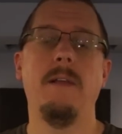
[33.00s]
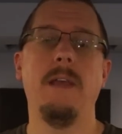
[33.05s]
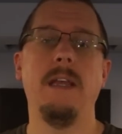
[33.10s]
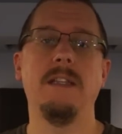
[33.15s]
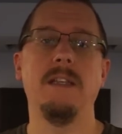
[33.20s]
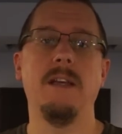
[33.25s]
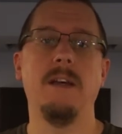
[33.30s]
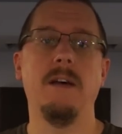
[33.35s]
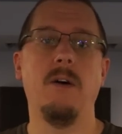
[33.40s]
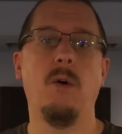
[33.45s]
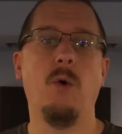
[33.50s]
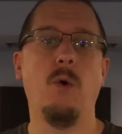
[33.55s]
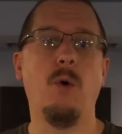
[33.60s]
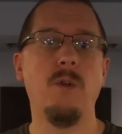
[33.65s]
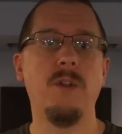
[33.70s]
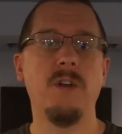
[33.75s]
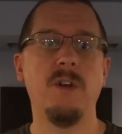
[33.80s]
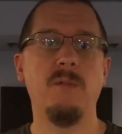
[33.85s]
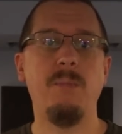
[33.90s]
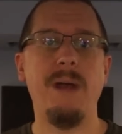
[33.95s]
It's an
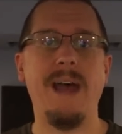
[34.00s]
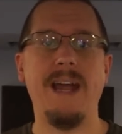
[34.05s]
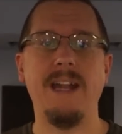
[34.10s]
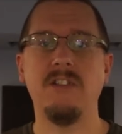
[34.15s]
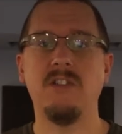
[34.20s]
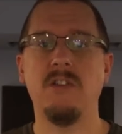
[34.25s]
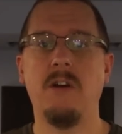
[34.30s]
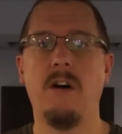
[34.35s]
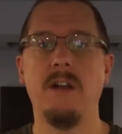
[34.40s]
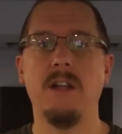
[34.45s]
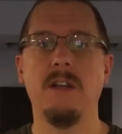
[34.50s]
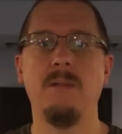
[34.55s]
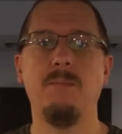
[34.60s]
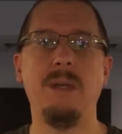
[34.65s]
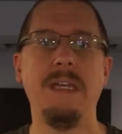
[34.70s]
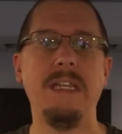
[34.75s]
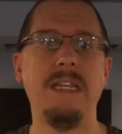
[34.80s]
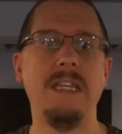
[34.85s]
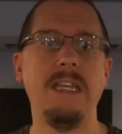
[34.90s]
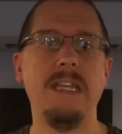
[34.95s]
older Panasonic
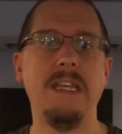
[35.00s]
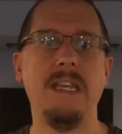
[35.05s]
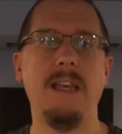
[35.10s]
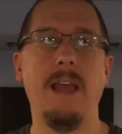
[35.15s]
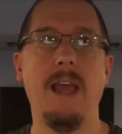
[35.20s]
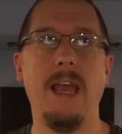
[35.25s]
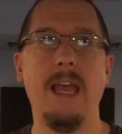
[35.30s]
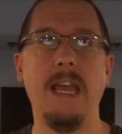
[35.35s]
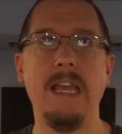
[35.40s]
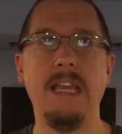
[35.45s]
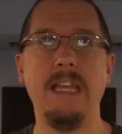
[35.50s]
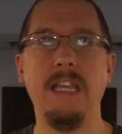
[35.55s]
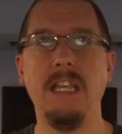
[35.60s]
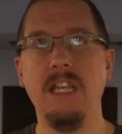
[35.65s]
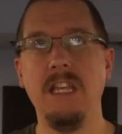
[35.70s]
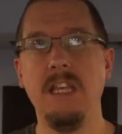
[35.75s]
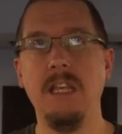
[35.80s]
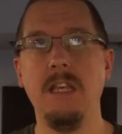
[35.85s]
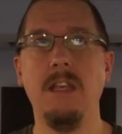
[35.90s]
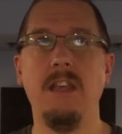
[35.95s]

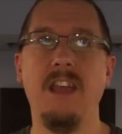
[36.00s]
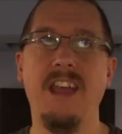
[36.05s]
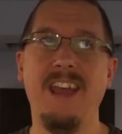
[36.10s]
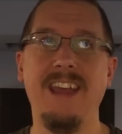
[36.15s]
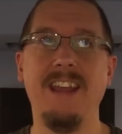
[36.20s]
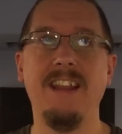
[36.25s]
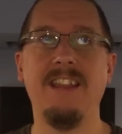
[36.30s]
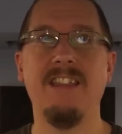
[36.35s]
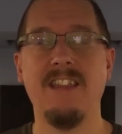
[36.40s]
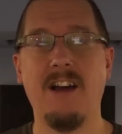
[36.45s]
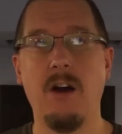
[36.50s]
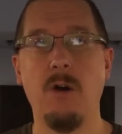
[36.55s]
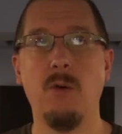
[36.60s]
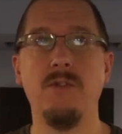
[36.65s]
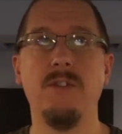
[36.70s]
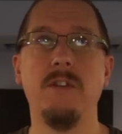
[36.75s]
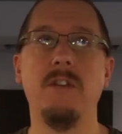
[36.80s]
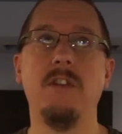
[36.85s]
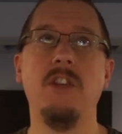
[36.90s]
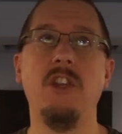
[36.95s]

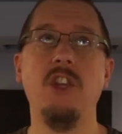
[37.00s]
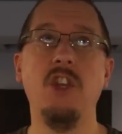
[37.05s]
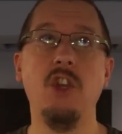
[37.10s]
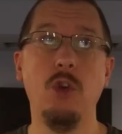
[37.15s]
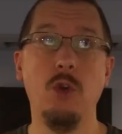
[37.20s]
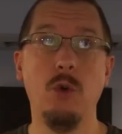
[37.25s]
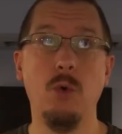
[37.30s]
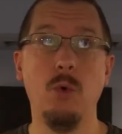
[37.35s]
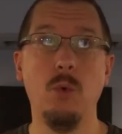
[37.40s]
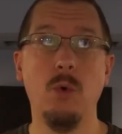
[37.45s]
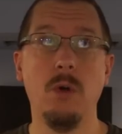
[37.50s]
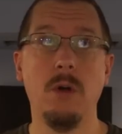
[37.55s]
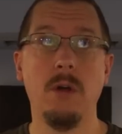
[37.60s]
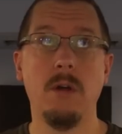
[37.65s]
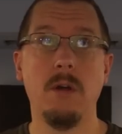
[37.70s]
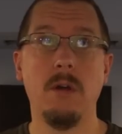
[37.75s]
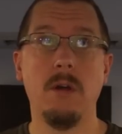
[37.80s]
PTAE8000U.